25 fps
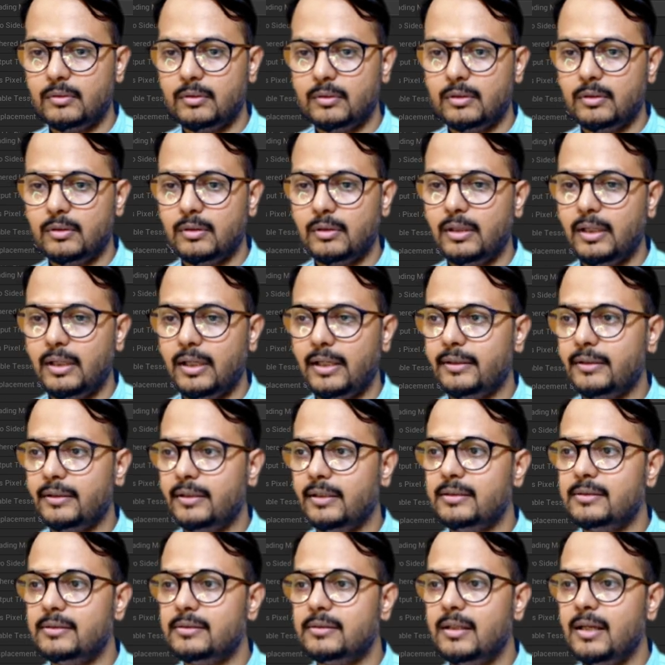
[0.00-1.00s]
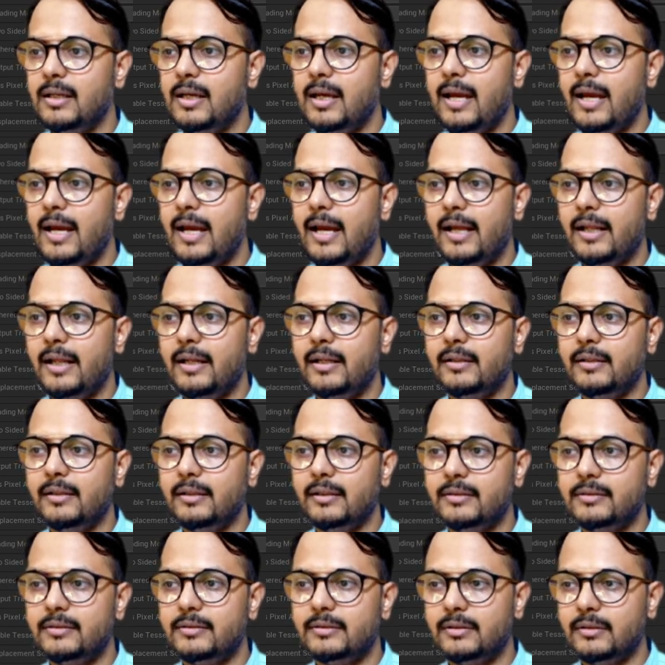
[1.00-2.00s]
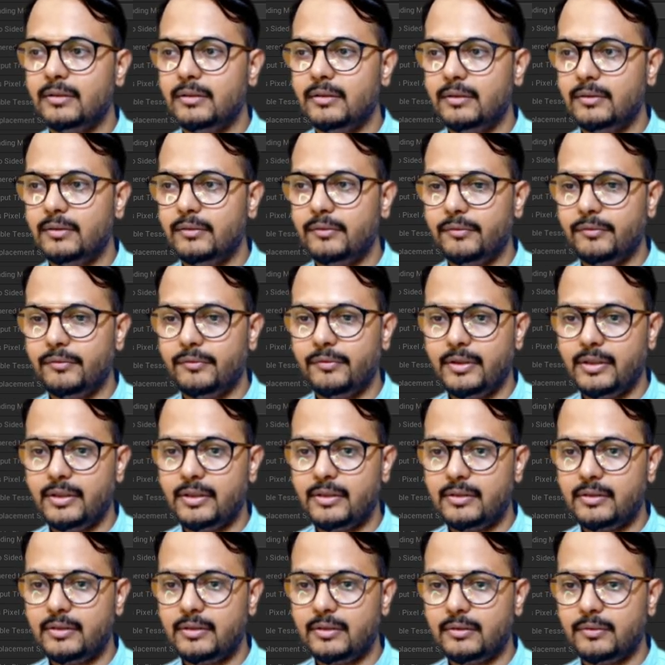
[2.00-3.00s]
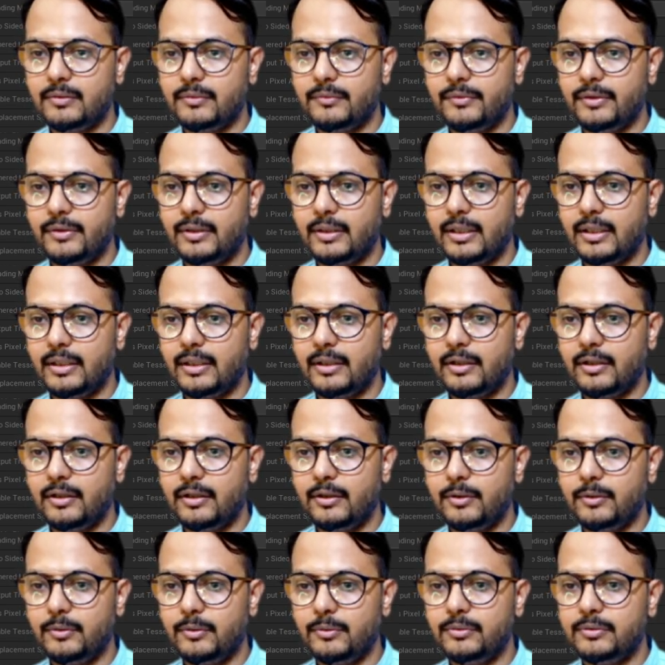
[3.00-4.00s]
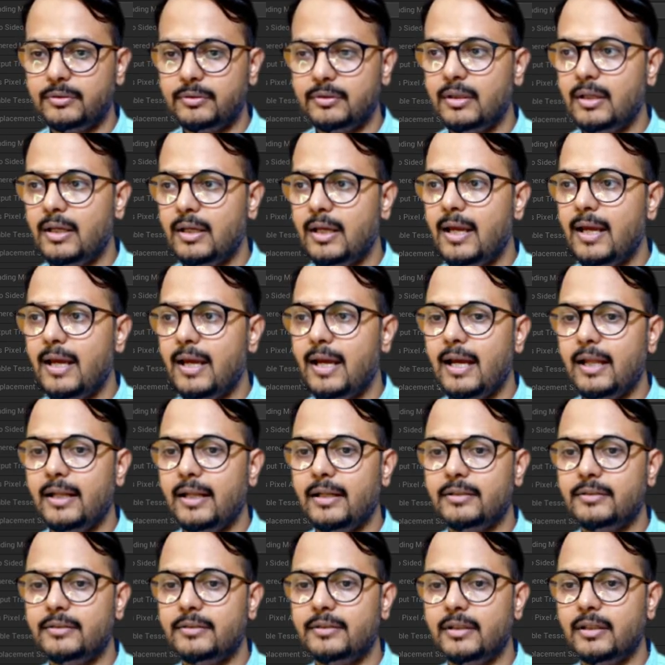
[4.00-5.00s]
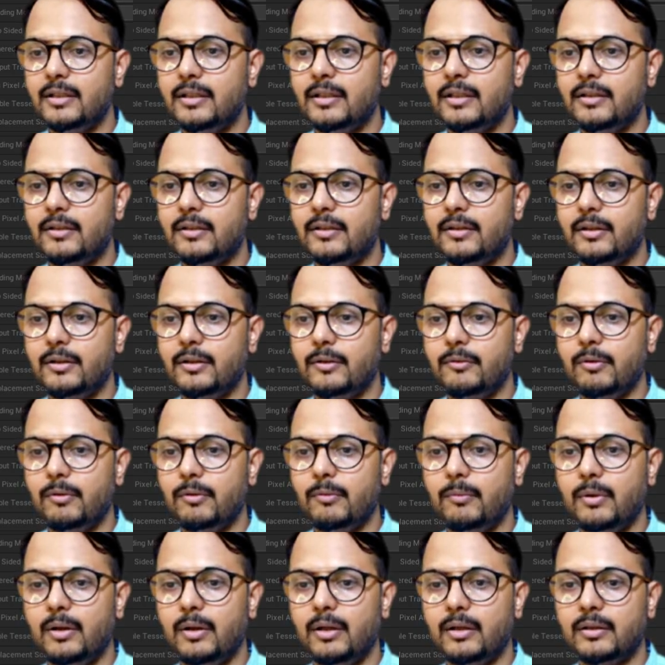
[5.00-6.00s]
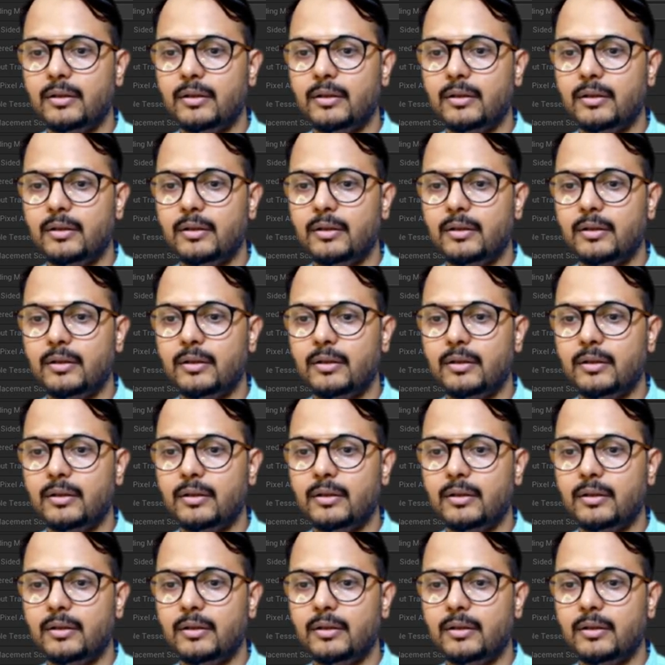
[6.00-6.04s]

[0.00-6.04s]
Like this, and its width we can reduce, and still it will work.